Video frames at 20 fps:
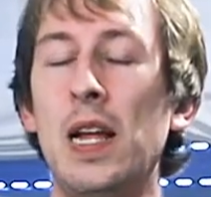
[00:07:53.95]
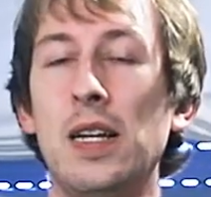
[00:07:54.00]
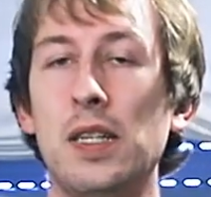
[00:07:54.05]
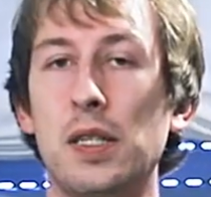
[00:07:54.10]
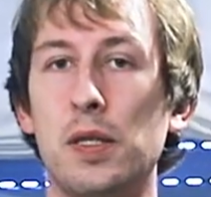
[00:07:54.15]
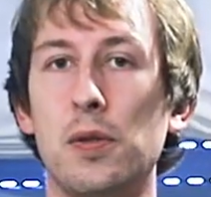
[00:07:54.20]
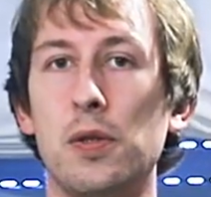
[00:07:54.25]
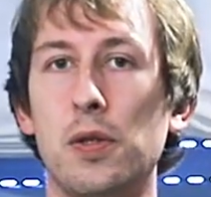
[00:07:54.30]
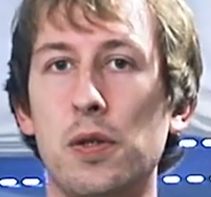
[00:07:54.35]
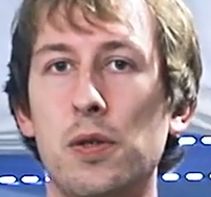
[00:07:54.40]

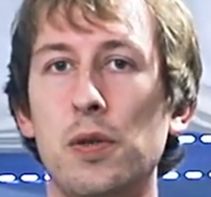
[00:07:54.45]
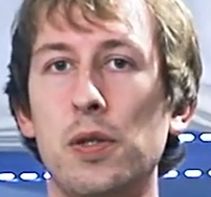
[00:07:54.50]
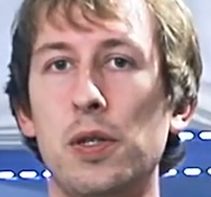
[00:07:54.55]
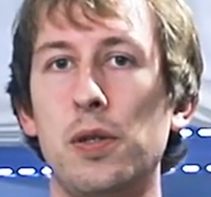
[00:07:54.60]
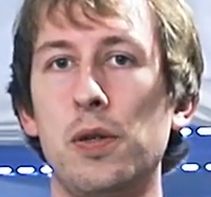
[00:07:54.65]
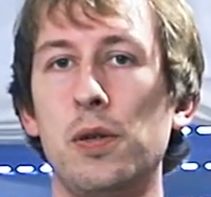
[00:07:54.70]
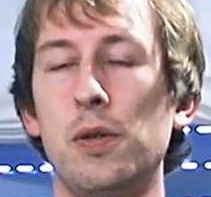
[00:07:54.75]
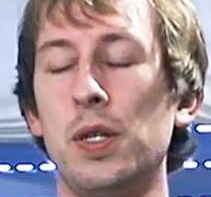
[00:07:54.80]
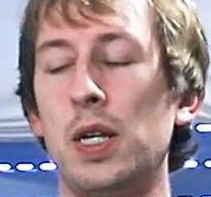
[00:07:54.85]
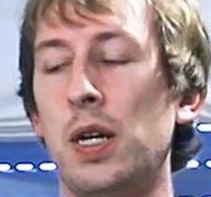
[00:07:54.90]
So I'm not going
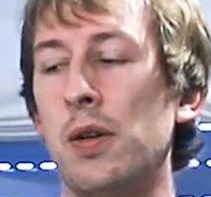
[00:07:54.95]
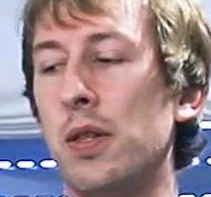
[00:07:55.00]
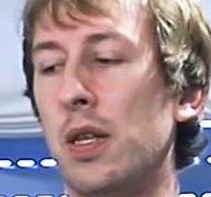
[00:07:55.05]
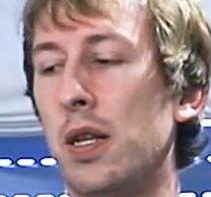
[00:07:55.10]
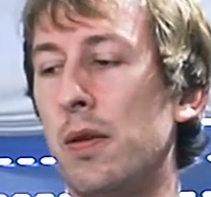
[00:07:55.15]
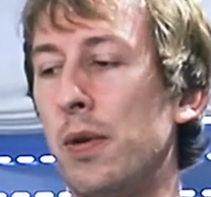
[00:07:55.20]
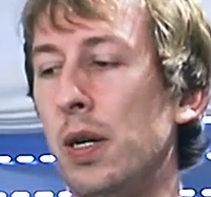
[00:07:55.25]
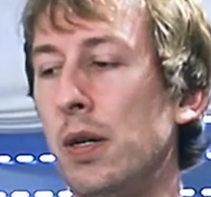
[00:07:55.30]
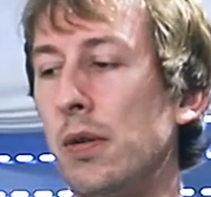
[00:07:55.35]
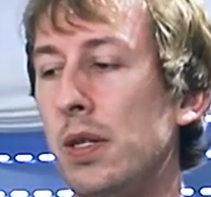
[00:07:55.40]
to go down
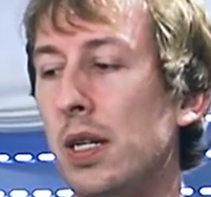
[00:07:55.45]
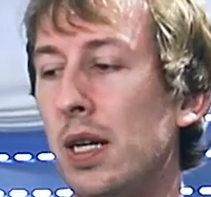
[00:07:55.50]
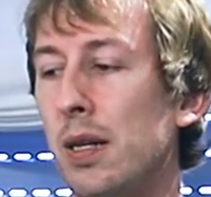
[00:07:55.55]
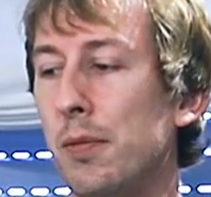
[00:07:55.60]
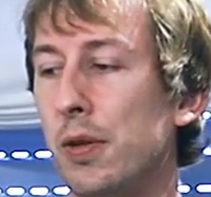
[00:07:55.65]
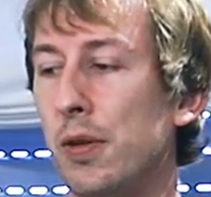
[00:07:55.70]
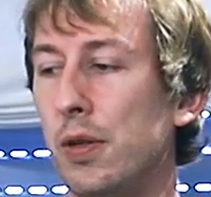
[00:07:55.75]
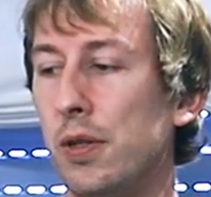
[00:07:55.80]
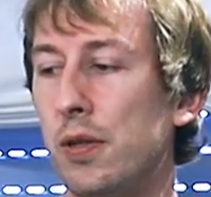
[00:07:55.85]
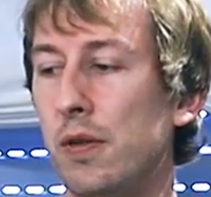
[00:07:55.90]
that road.
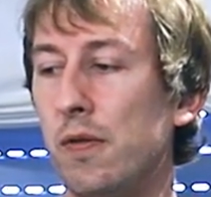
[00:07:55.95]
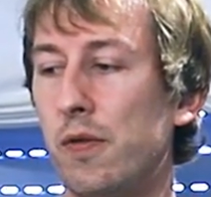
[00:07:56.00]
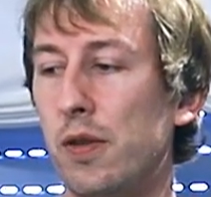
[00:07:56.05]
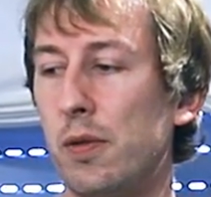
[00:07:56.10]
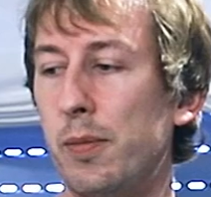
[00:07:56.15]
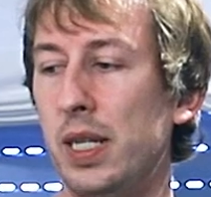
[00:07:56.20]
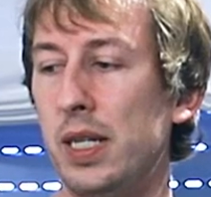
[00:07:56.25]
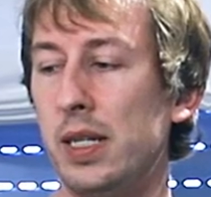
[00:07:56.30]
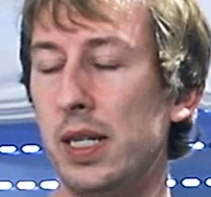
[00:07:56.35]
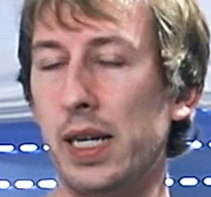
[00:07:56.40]
I'm going to
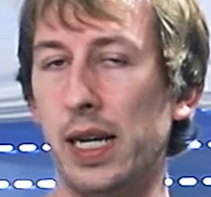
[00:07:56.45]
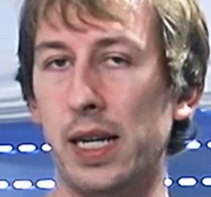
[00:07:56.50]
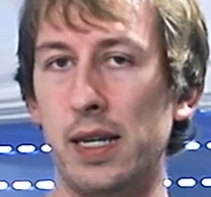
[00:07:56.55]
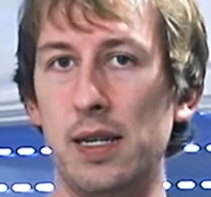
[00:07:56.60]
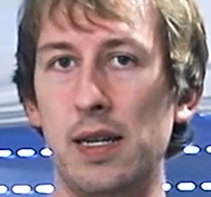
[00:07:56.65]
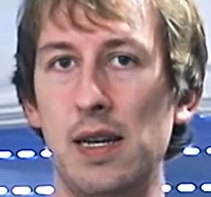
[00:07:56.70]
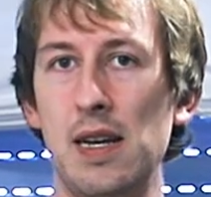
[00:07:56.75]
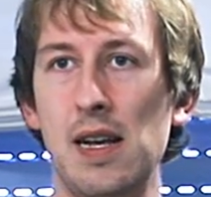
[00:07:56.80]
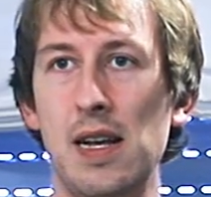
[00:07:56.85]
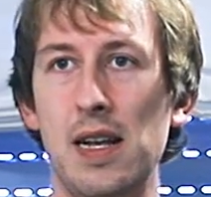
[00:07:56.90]
ferment
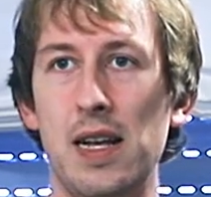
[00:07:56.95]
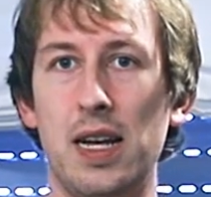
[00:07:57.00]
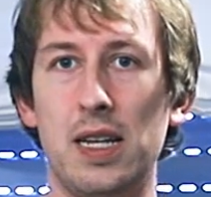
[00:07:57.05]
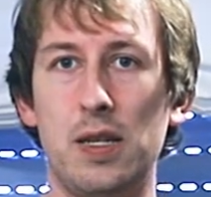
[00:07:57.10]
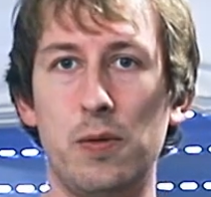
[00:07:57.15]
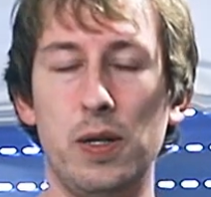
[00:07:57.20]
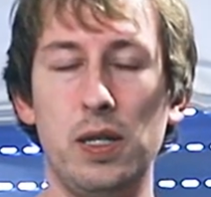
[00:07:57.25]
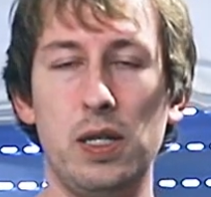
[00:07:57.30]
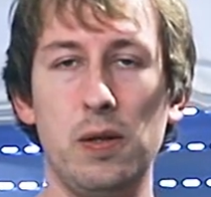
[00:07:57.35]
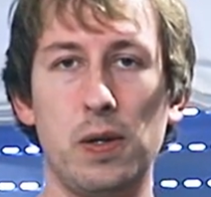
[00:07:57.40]
again at
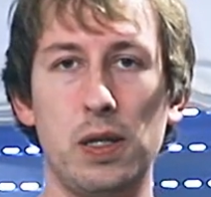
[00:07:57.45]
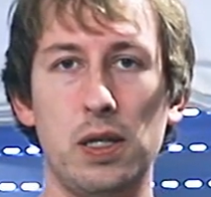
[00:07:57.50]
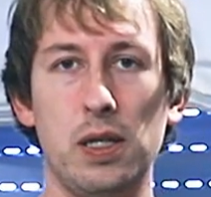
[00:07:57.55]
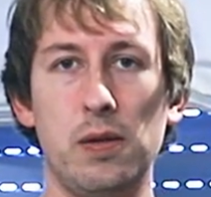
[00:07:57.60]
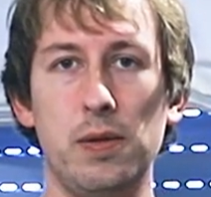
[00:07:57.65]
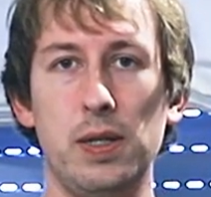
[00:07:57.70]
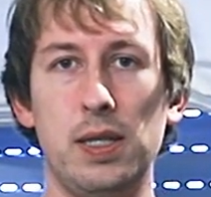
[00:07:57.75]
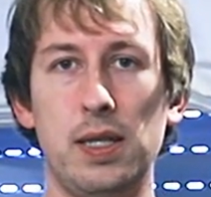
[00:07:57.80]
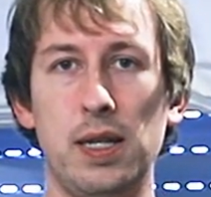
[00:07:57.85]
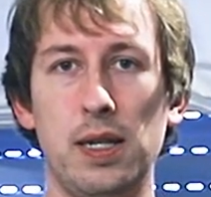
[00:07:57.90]
21
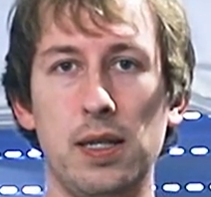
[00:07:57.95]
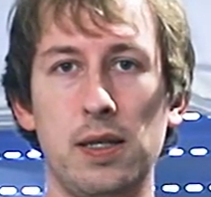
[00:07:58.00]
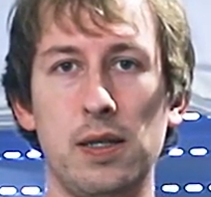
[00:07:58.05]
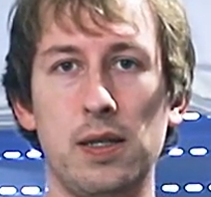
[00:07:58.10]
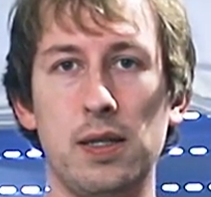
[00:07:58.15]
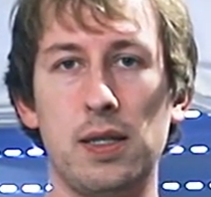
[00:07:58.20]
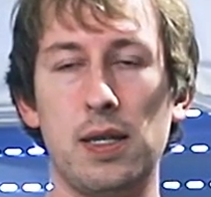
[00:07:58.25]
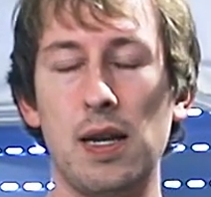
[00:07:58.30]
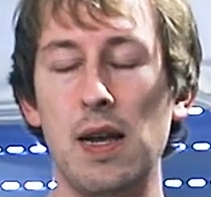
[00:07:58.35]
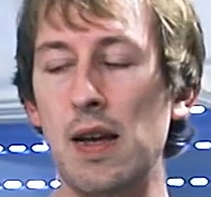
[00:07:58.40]
degrees
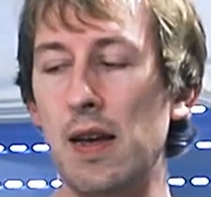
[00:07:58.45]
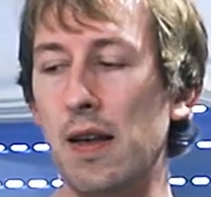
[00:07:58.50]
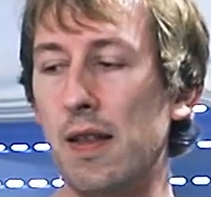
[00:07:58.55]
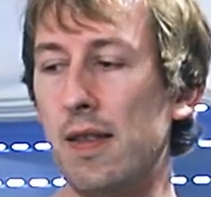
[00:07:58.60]
Celsius.